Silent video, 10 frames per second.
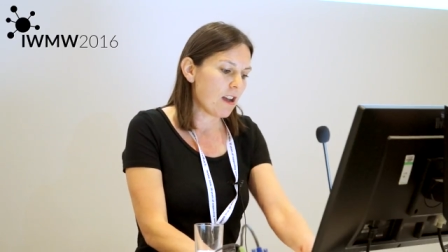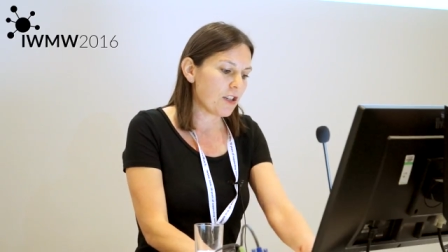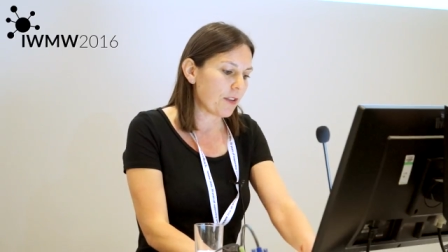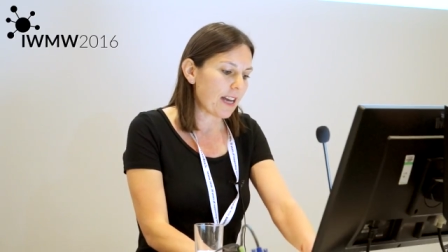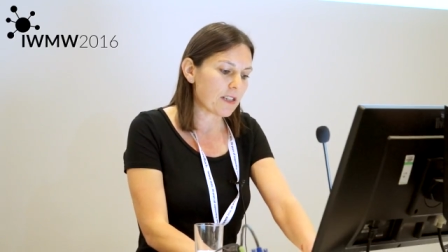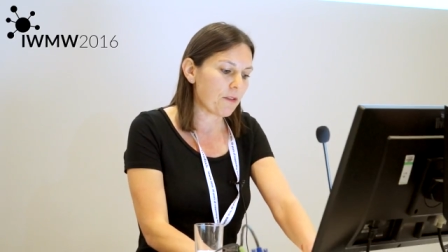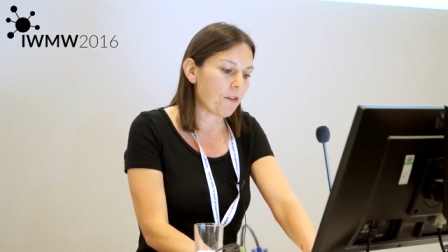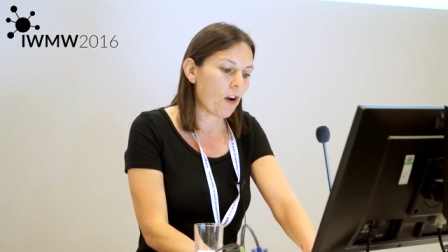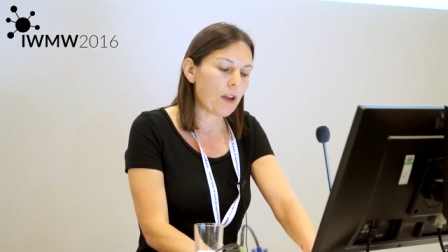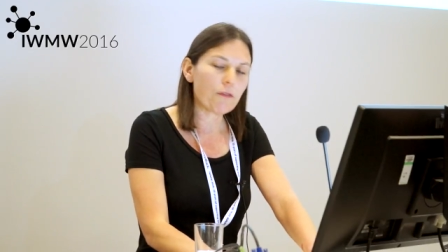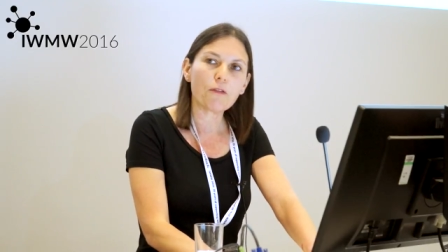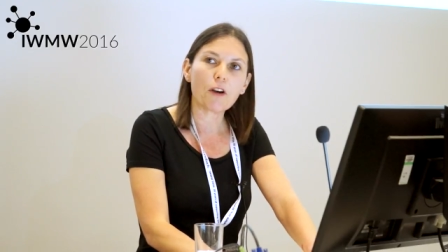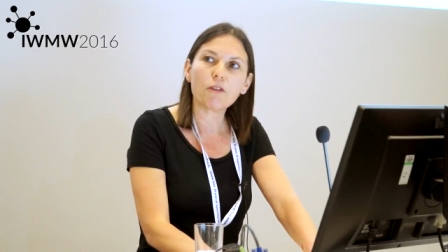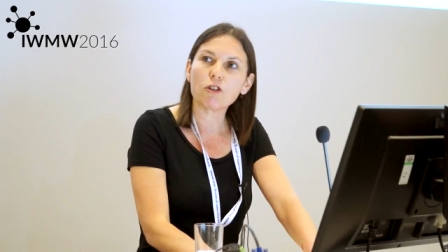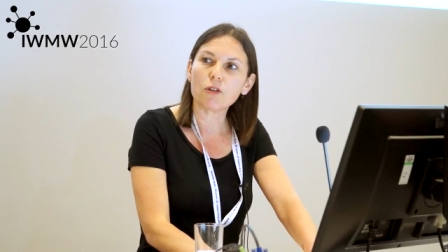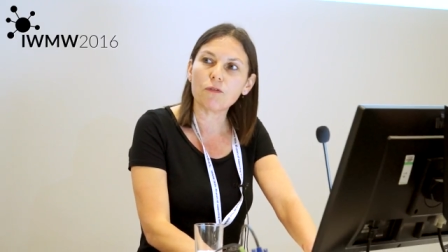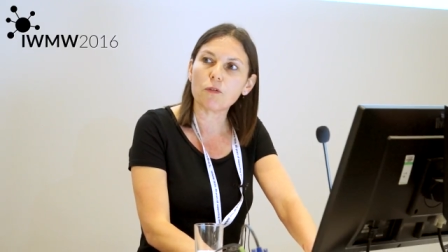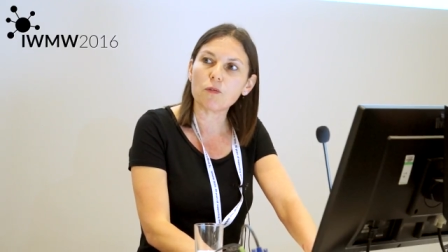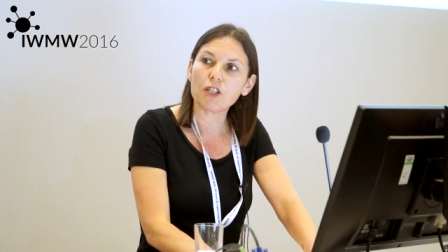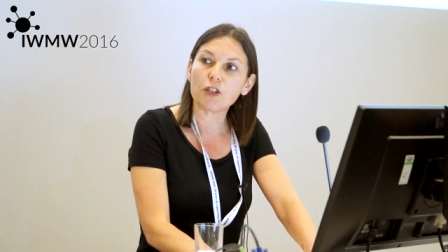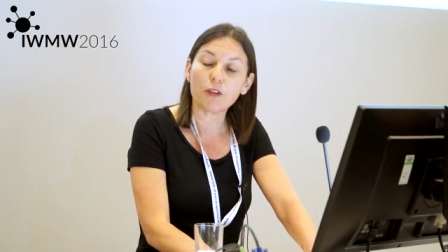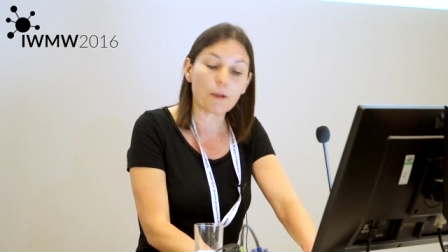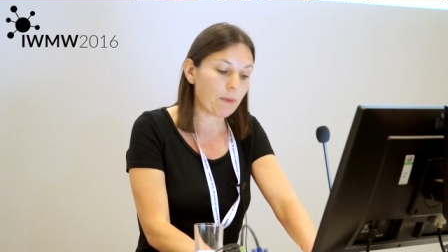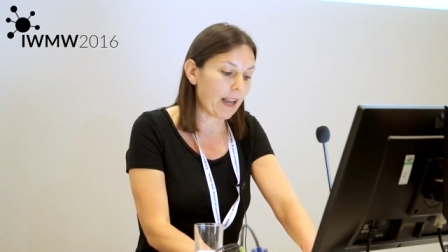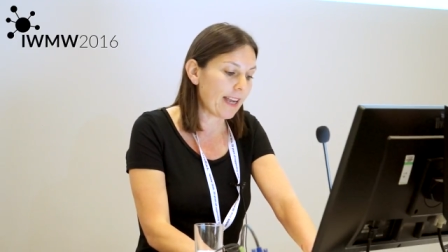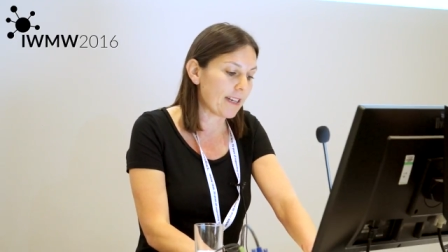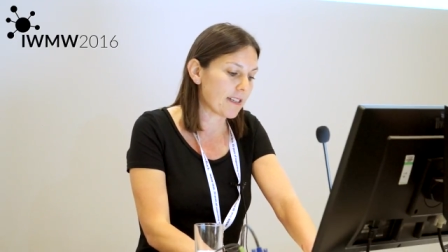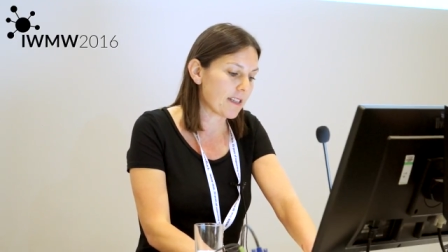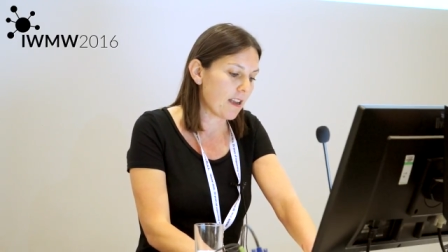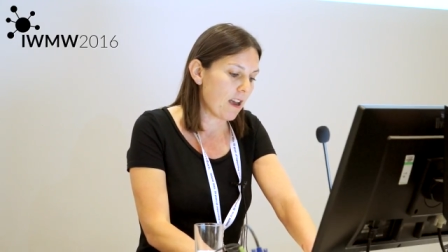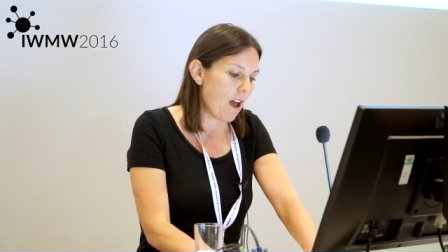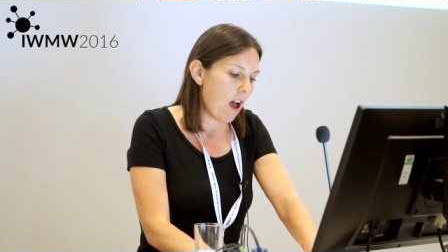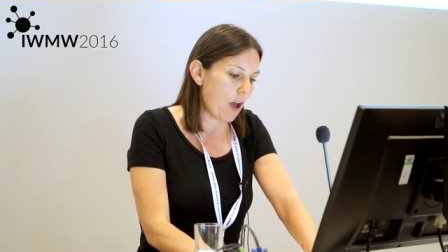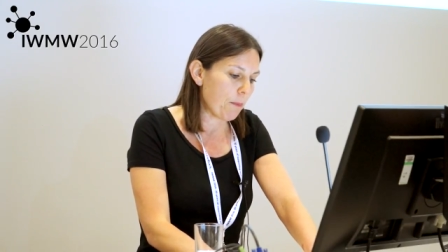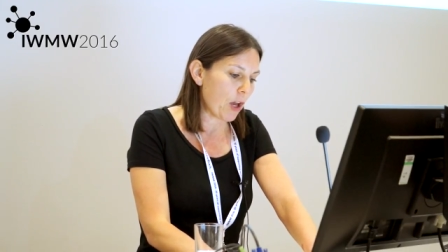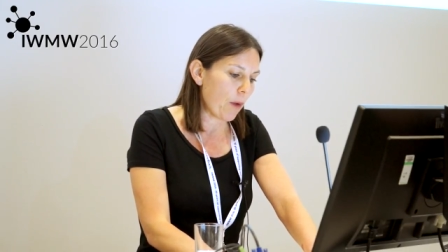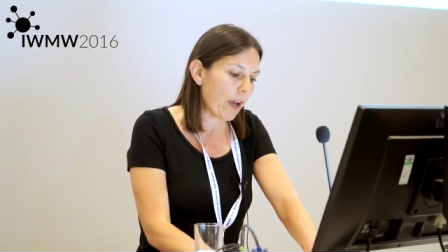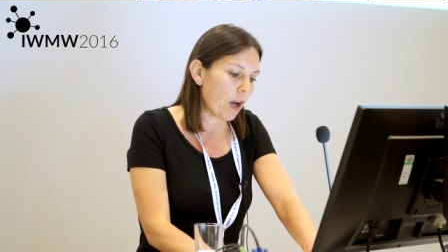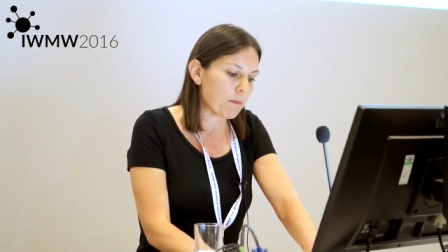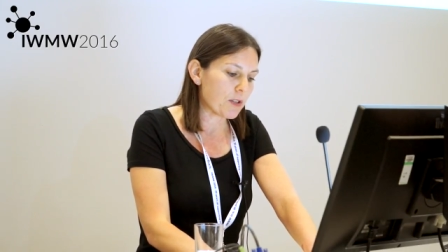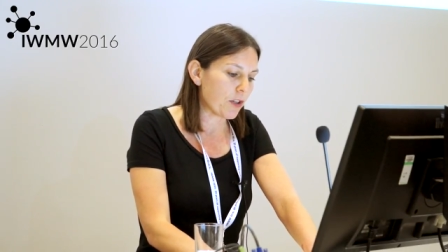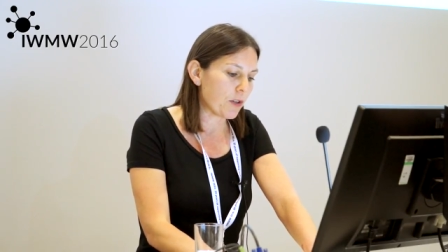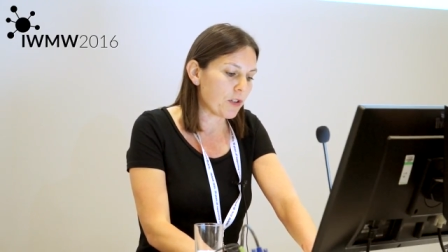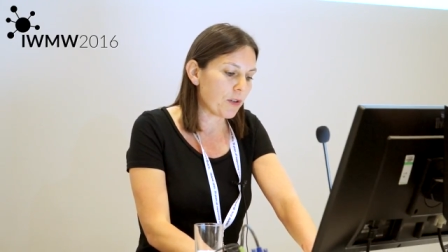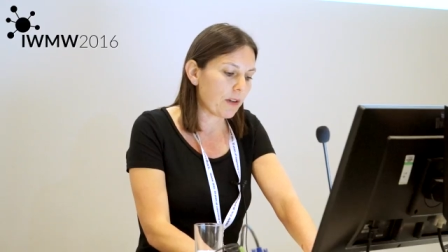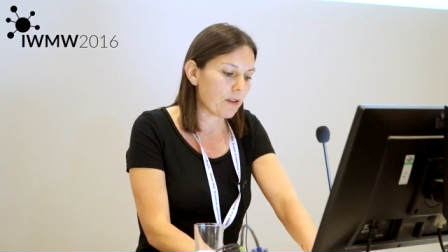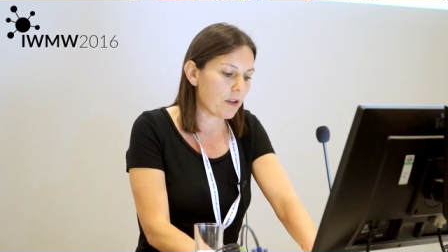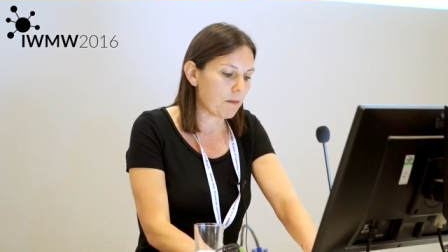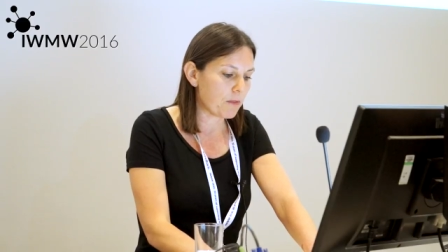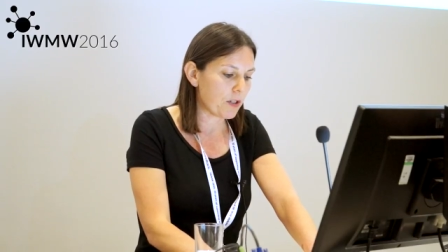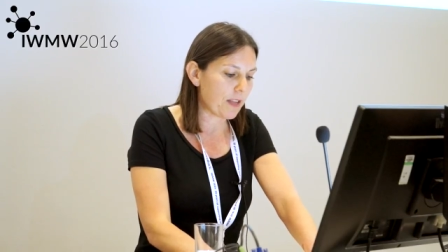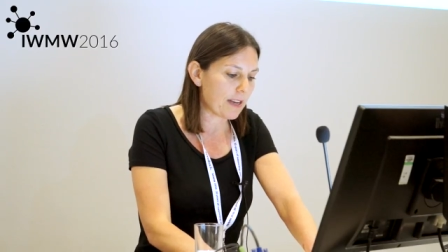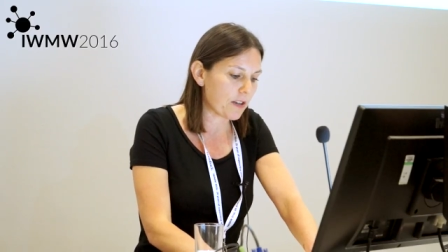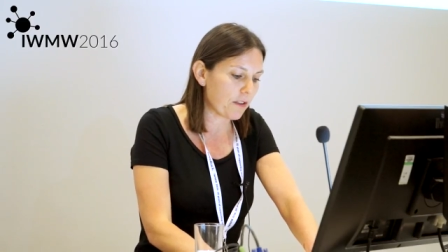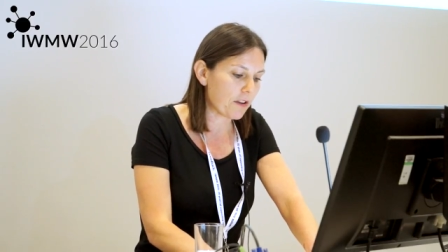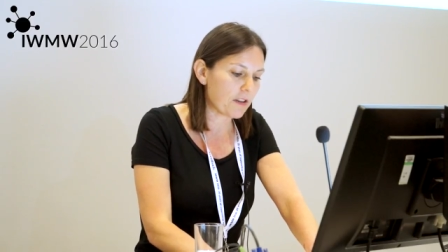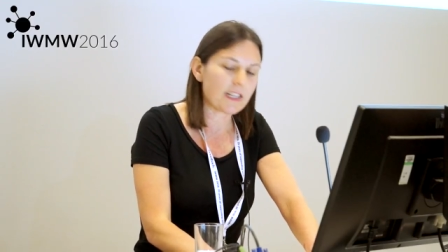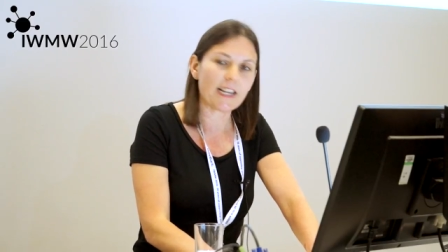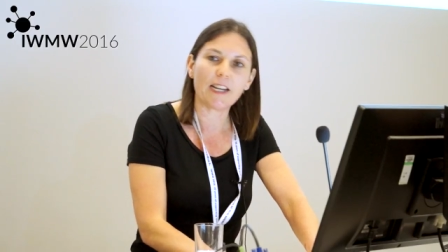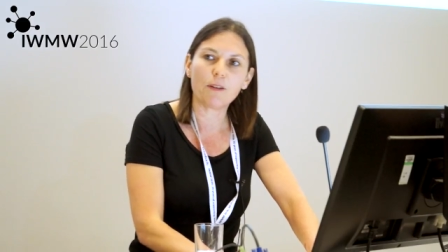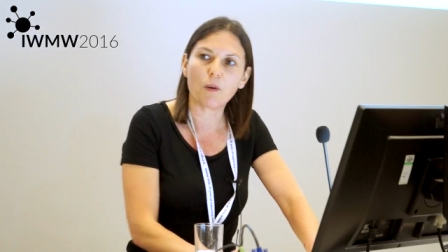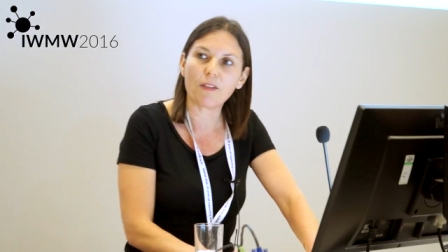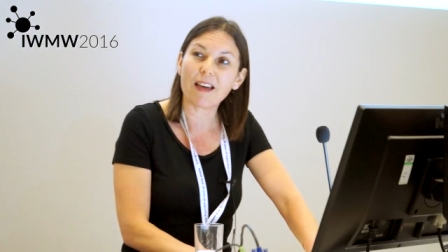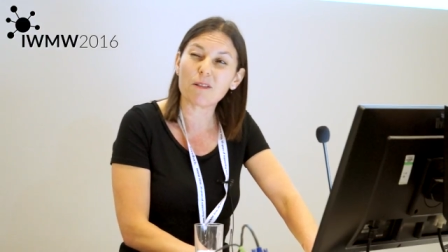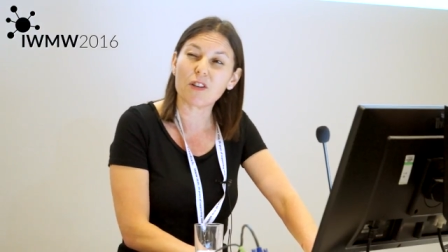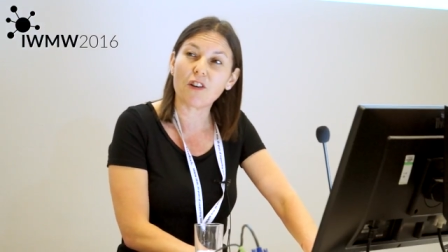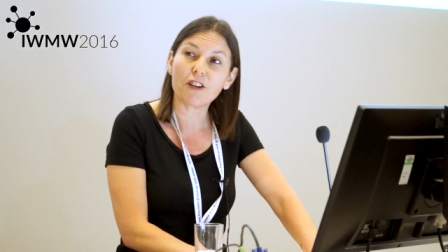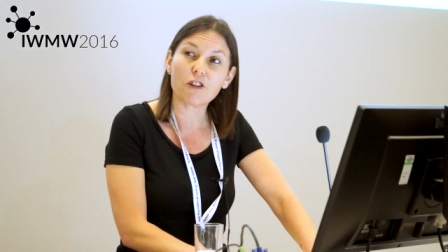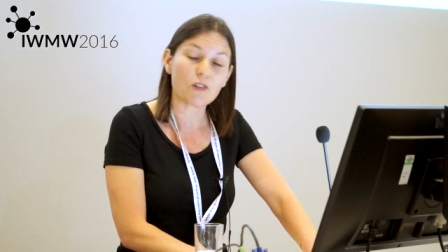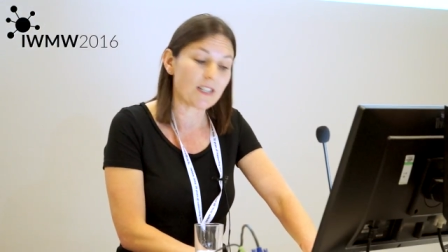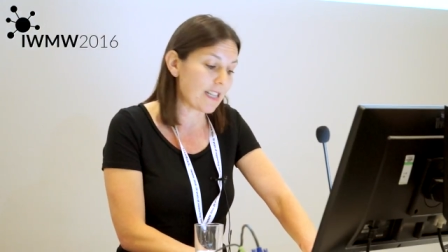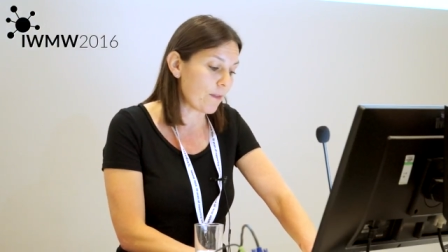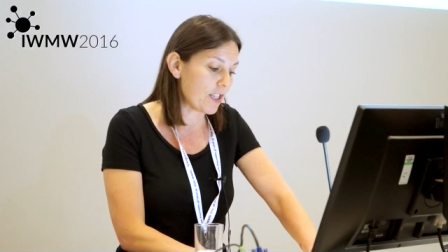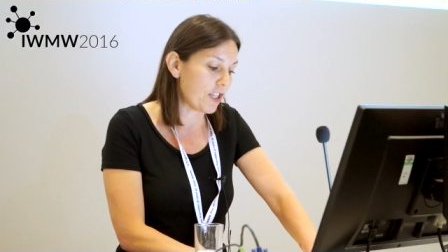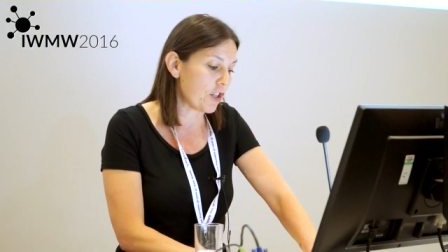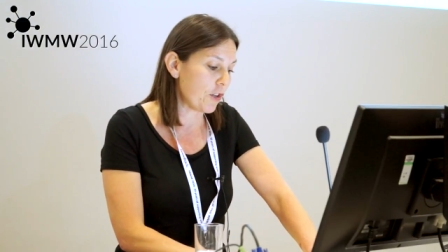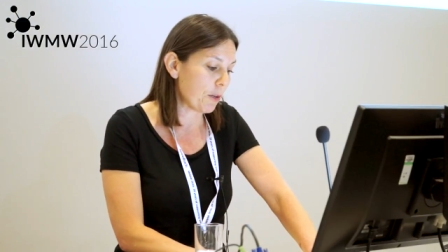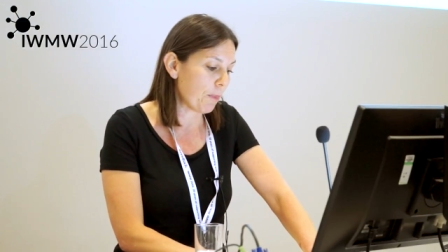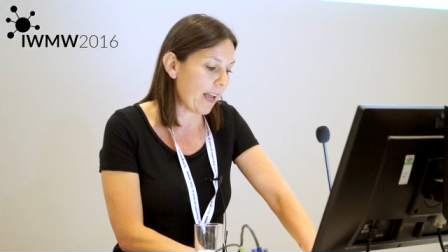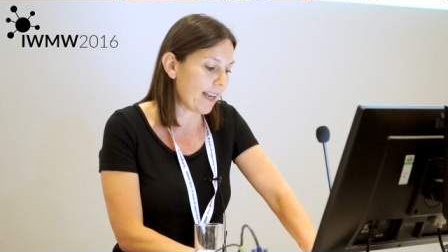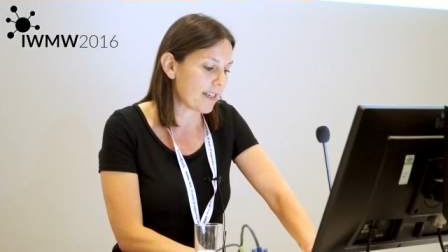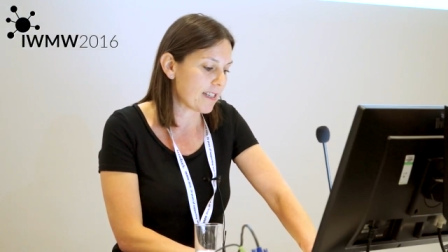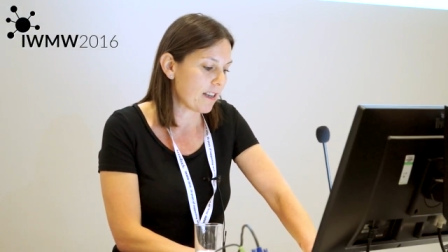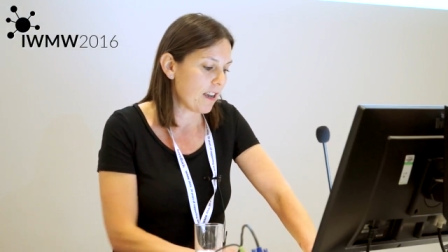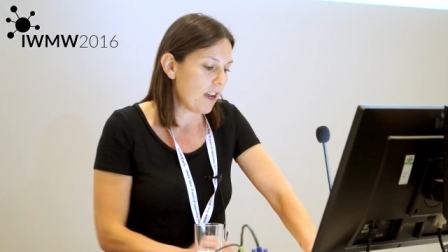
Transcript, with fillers: 2005, 542 complaints um, going up to two, um, 2013, 1,972 complaints,